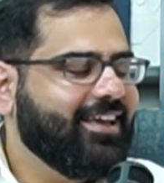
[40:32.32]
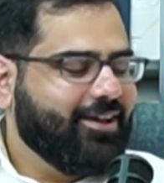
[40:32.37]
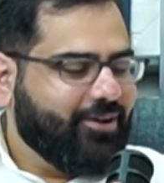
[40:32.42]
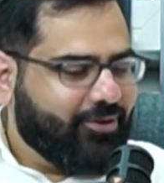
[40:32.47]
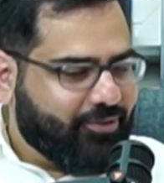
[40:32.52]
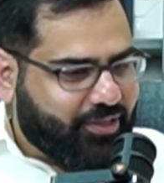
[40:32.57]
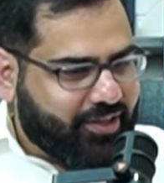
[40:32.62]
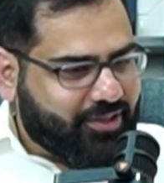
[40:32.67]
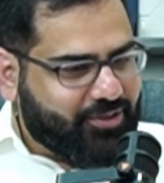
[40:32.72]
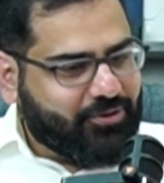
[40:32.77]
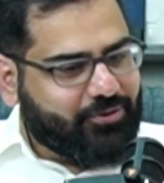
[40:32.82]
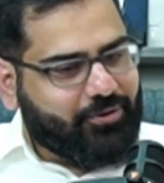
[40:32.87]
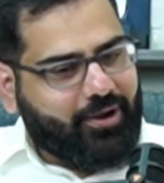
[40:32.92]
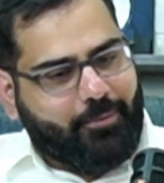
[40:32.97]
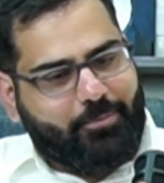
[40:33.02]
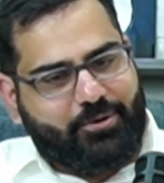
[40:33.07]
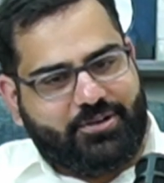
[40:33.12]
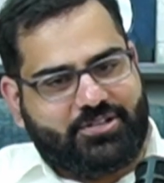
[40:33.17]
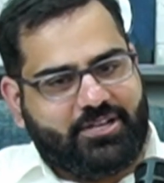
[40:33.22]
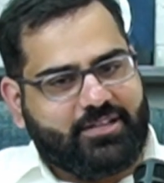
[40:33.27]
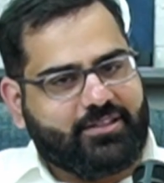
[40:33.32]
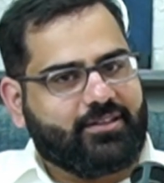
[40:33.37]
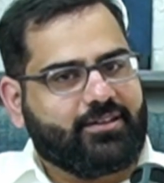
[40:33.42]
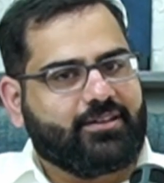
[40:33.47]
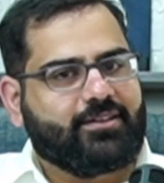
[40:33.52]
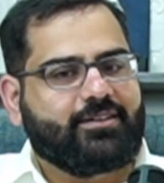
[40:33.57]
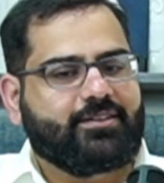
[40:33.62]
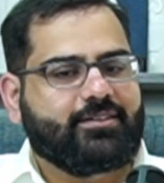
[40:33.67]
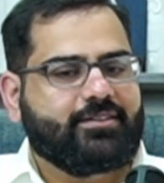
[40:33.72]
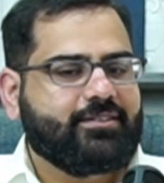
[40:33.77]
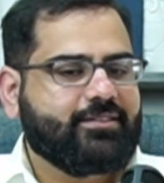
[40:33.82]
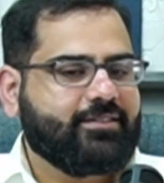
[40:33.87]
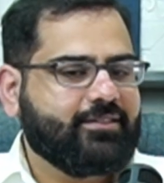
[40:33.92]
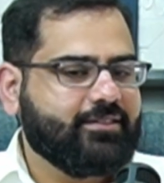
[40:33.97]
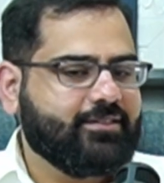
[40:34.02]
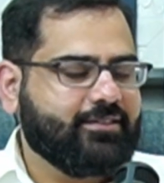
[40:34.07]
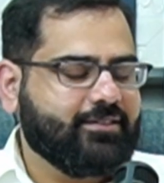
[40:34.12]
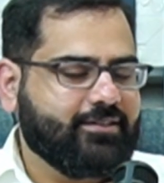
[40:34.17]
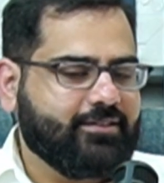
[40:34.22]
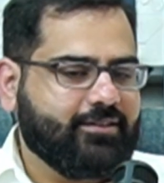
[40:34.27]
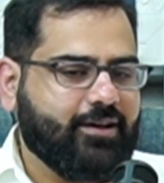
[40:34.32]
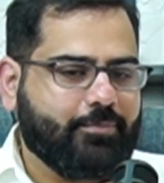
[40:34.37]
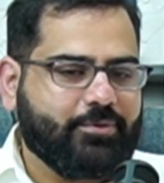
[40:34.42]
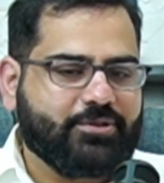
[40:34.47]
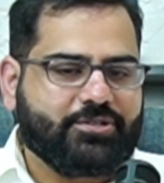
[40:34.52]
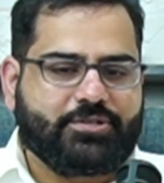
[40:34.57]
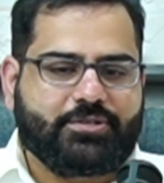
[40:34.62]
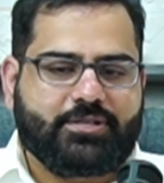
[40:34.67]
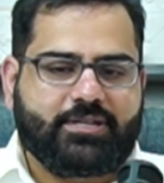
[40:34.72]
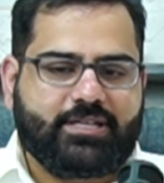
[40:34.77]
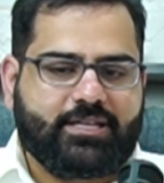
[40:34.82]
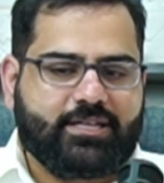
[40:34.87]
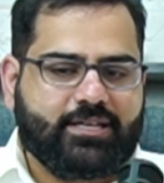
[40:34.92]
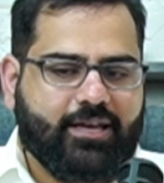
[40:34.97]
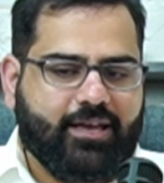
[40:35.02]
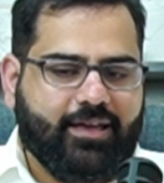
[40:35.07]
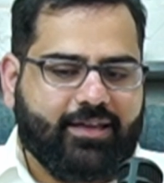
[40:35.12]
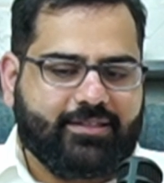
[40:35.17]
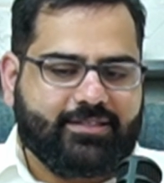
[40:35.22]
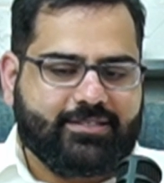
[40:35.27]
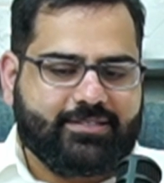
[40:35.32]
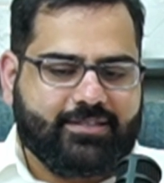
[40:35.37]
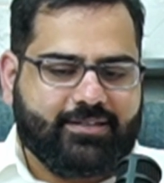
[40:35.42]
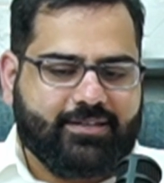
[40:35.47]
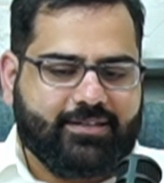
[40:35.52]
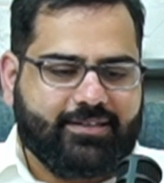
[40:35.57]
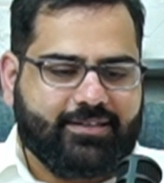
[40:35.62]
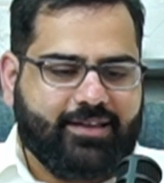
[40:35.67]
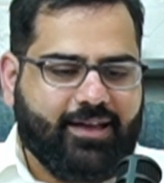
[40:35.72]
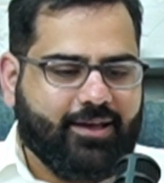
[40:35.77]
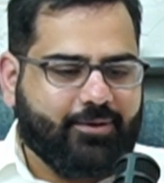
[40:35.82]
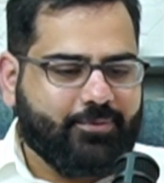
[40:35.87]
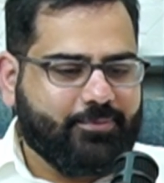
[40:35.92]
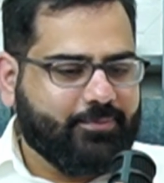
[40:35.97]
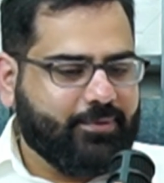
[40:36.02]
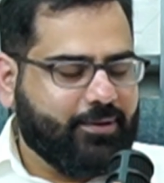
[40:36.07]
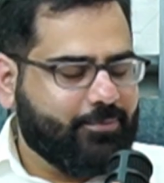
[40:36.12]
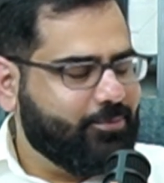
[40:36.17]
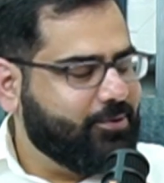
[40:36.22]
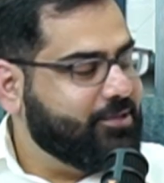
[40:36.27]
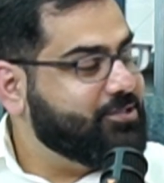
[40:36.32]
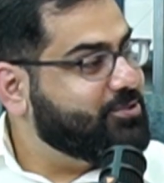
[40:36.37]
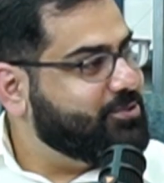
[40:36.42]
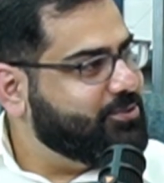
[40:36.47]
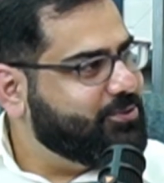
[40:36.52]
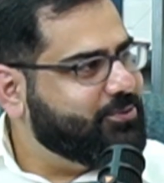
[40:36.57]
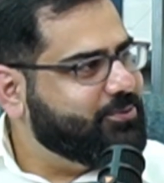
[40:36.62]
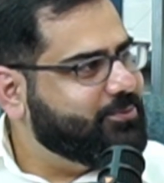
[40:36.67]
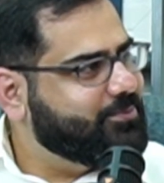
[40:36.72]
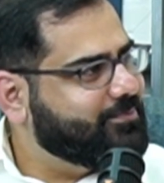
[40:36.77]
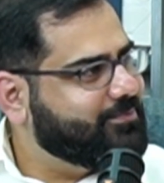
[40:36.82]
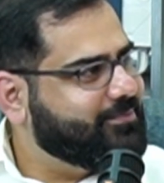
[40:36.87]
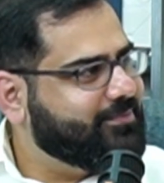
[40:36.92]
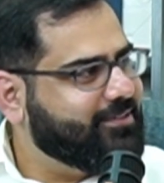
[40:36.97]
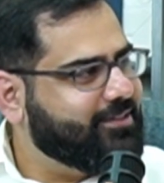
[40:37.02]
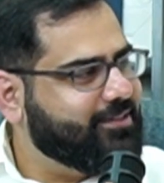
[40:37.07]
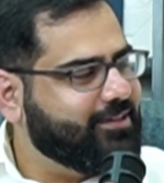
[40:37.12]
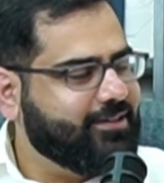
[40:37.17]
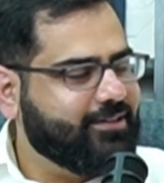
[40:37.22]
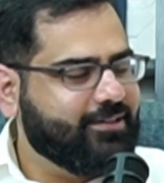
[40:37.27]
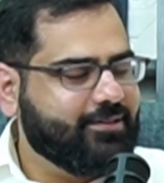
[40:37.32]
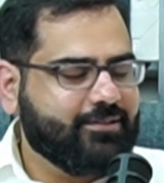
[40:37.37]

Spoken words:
Well, thank you. I appreciate the opportunity, and yeah, I wish you the